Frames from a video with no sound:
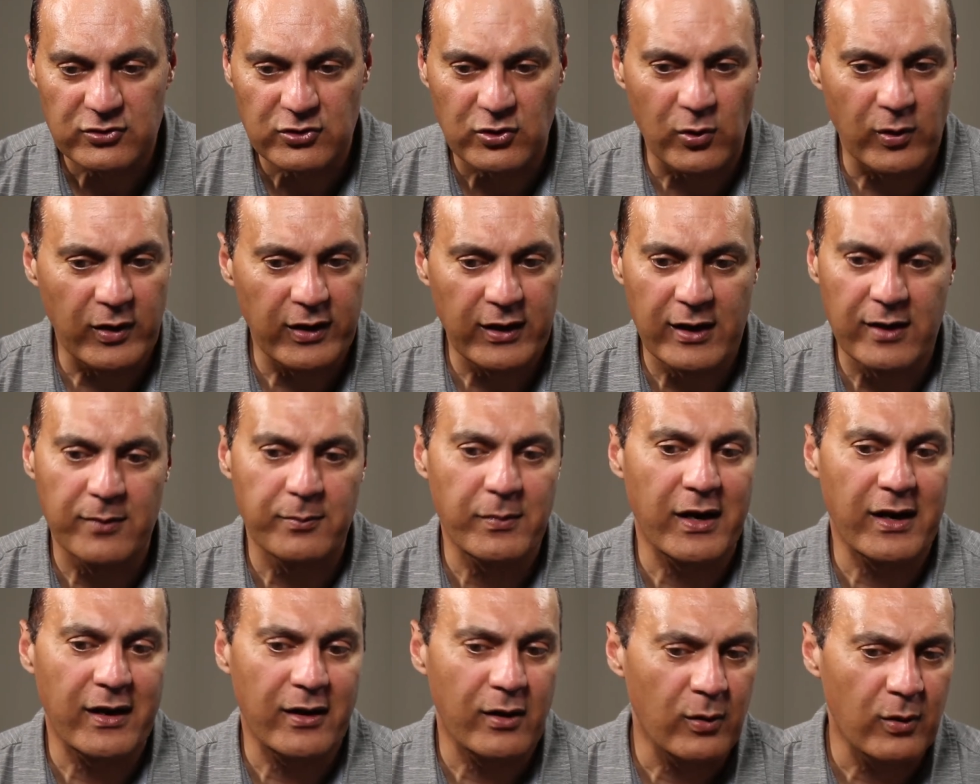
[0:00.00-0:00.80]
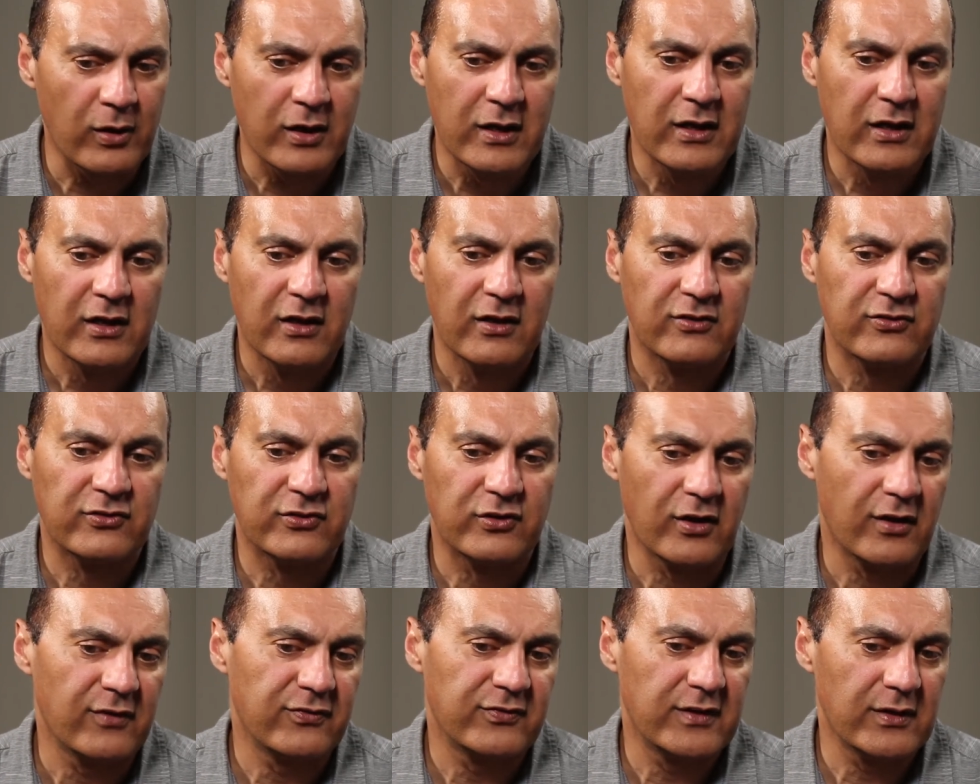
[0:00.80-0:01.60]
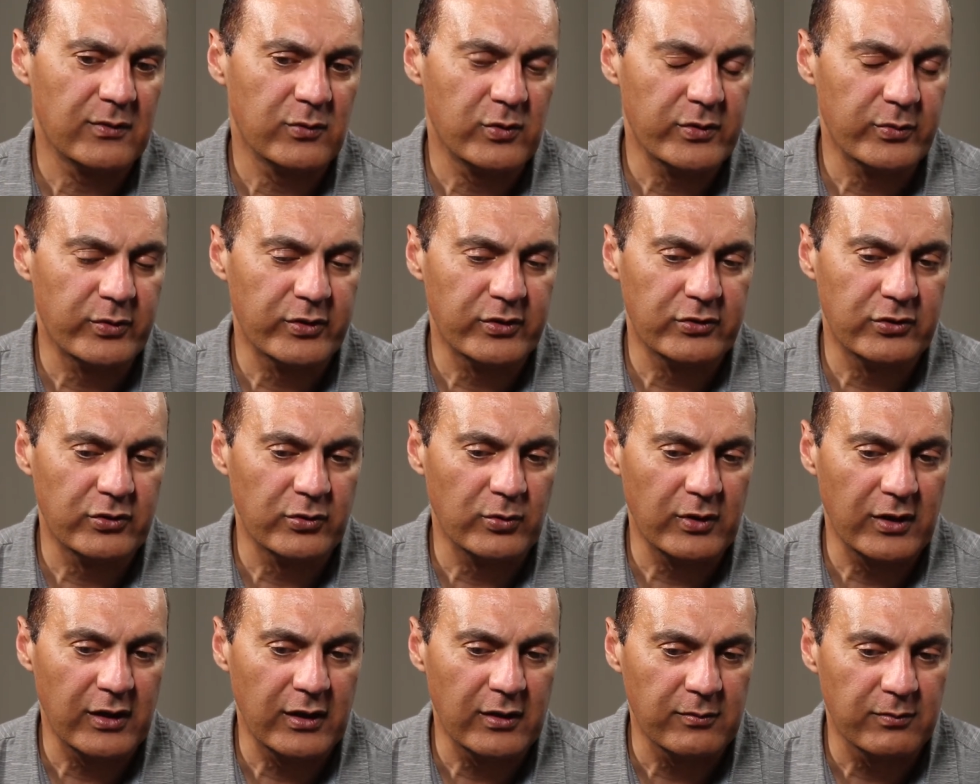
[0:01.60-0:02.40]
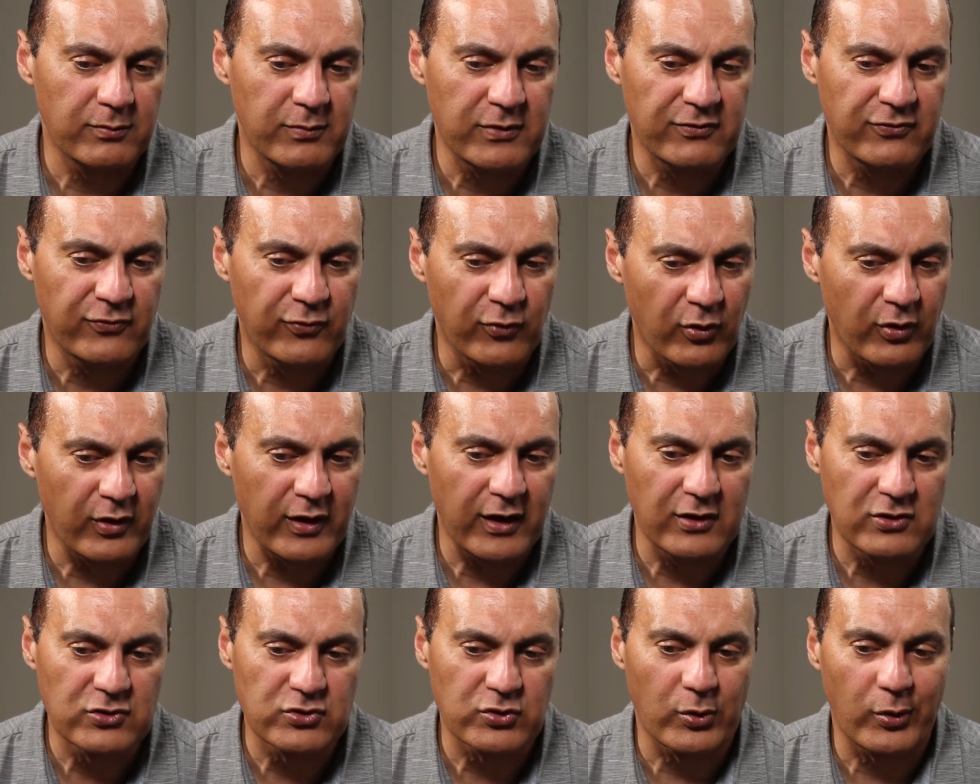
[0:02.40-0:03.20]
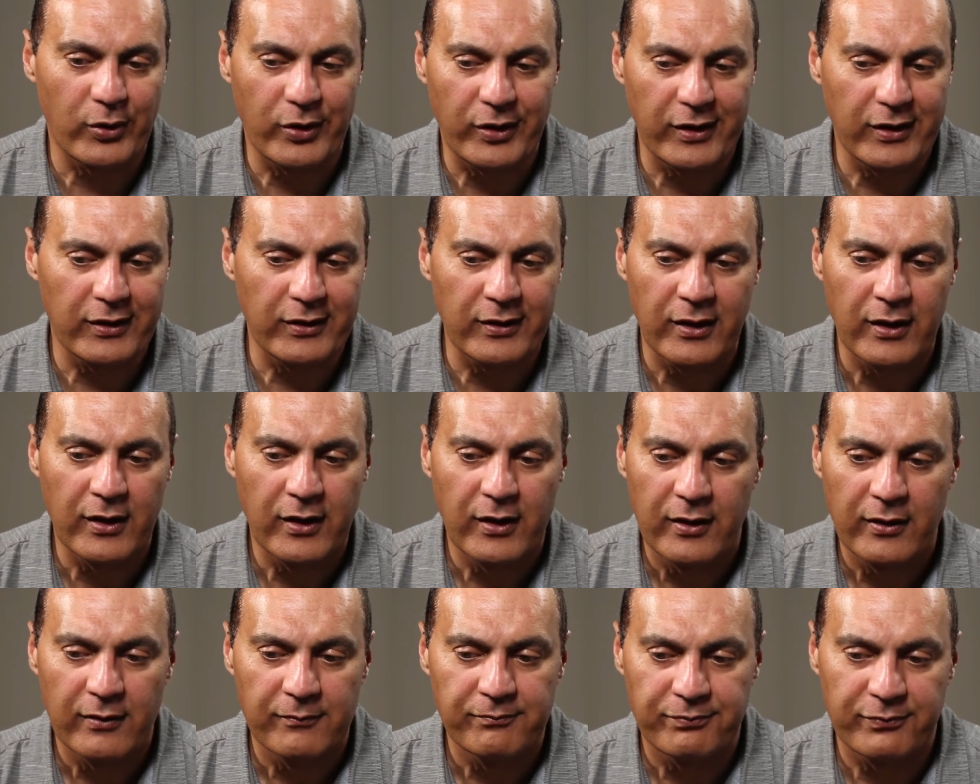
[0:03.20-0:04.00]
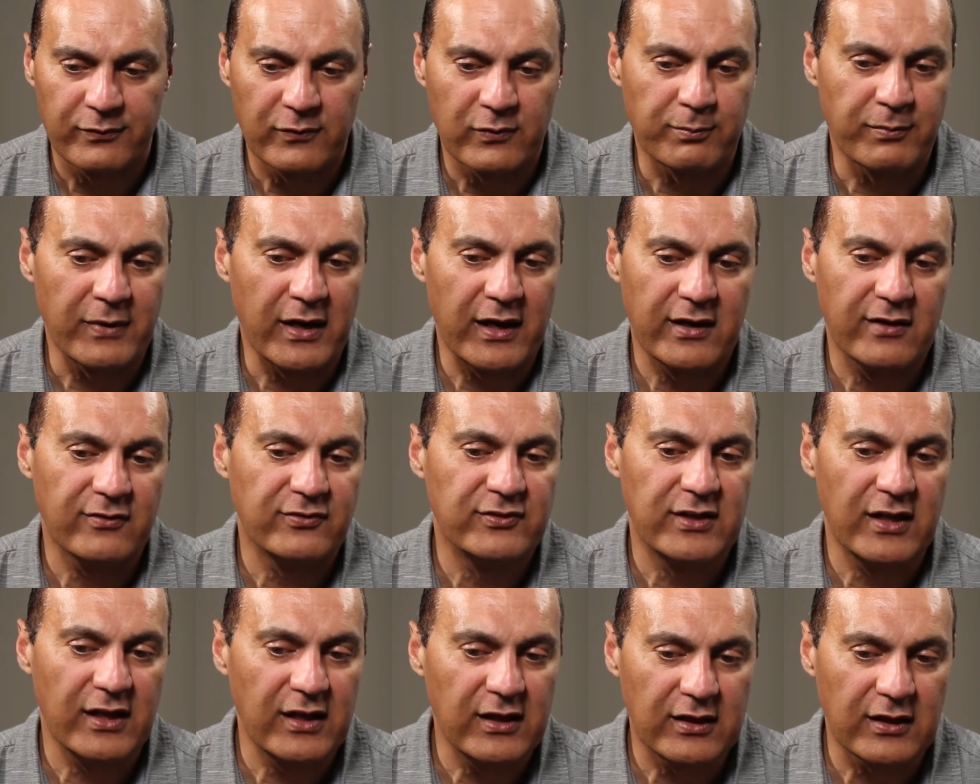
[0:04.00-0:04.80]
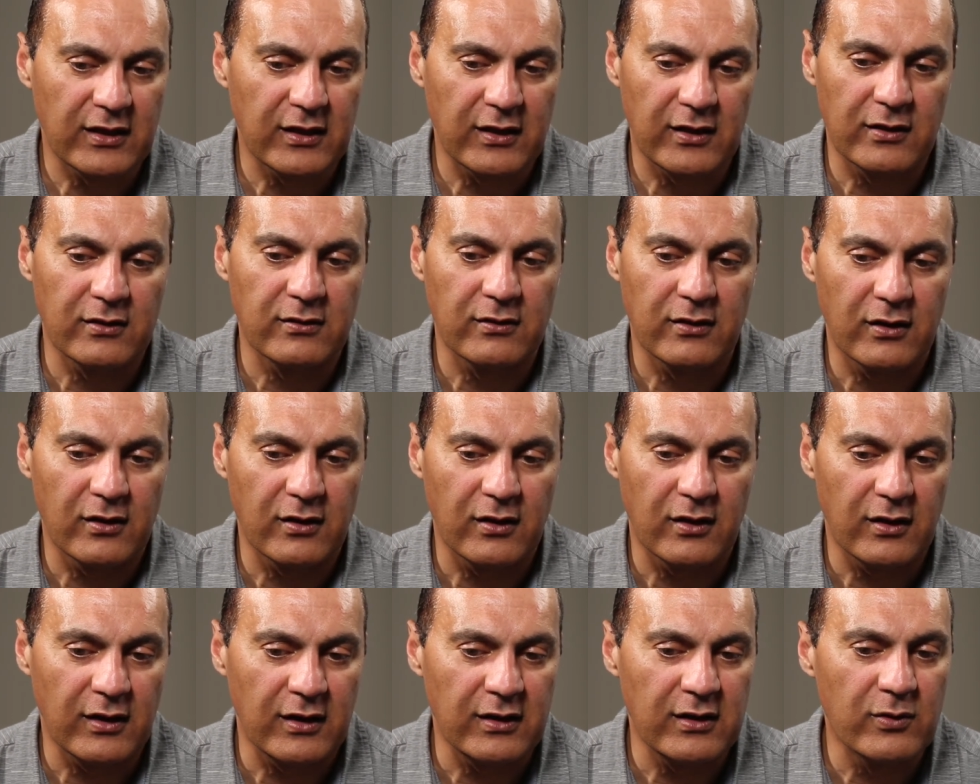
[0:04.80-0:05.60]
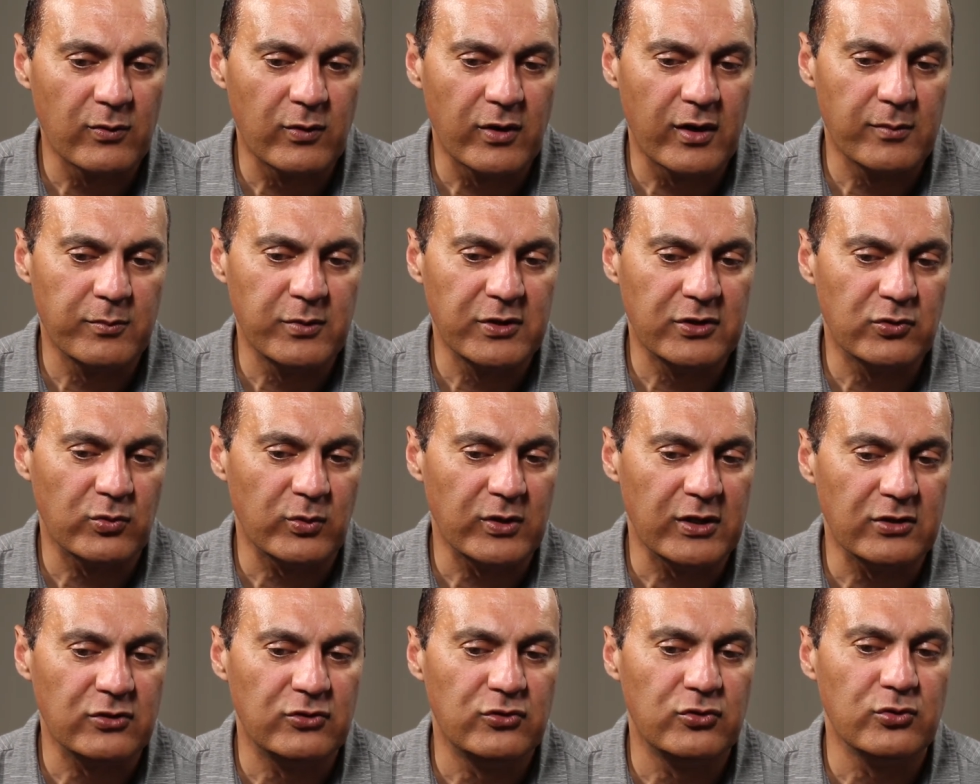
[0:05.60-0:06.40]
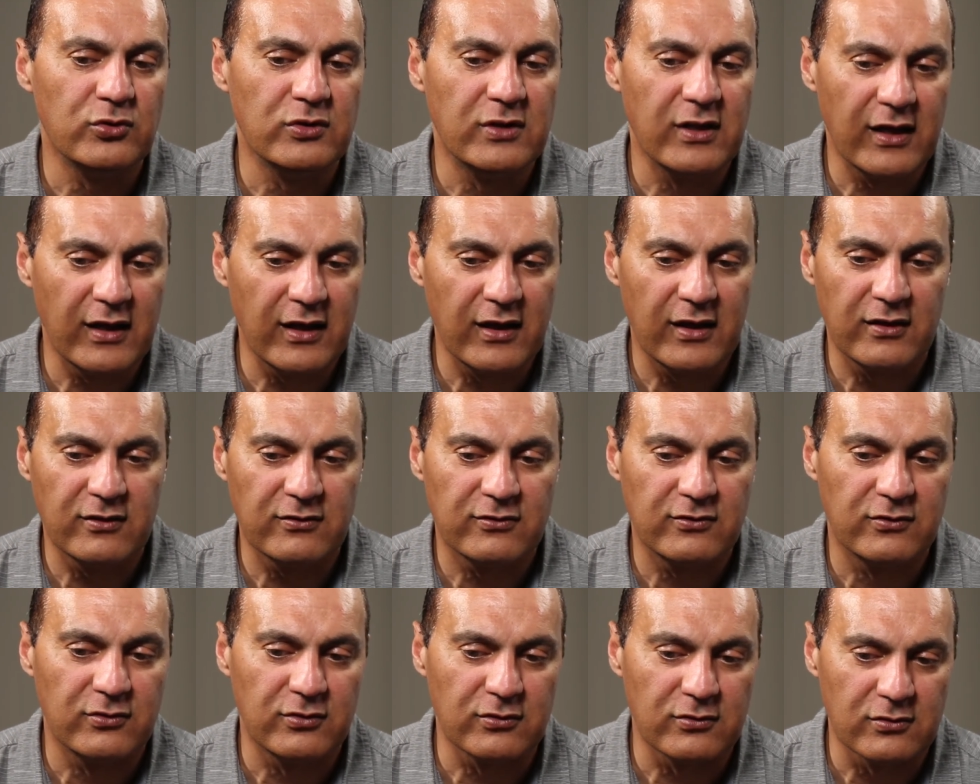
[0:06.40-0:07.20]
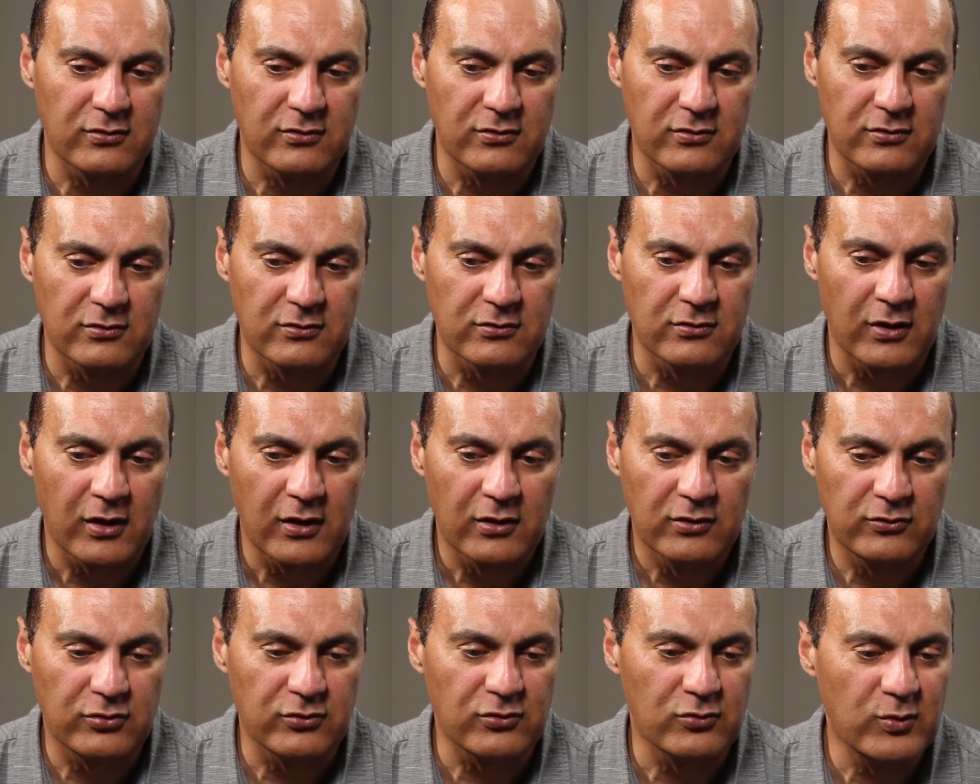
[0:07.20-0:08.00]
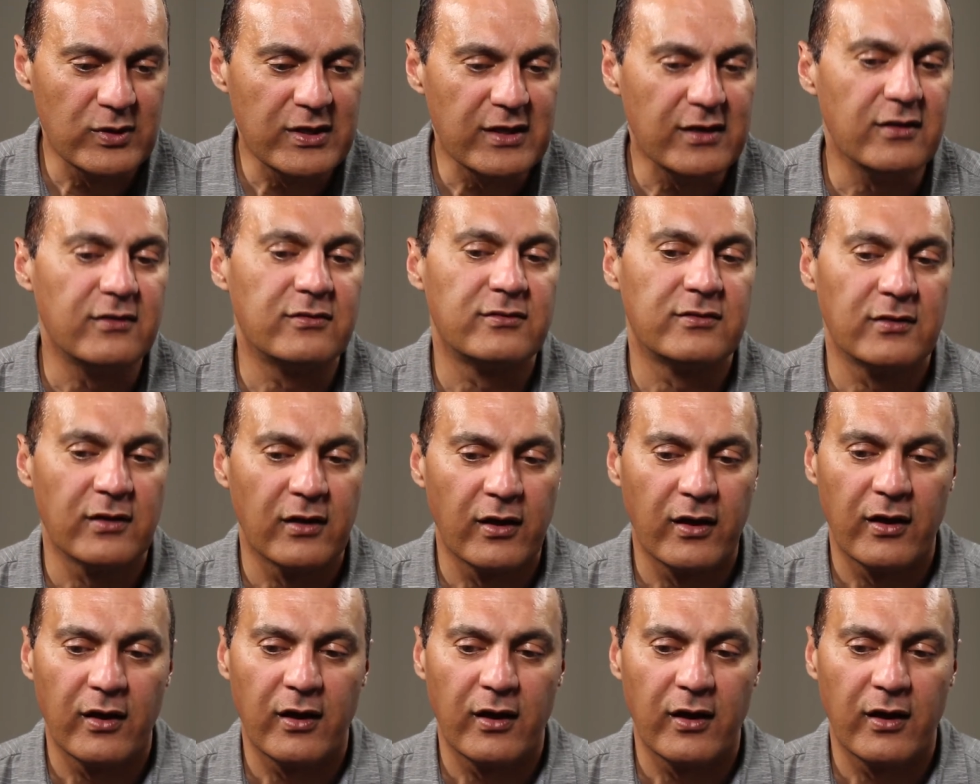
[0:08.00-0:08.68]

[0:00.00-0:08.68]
showing him how stuff that we were doing before I joined might have taken anywhere between 2 days to 2 weeks,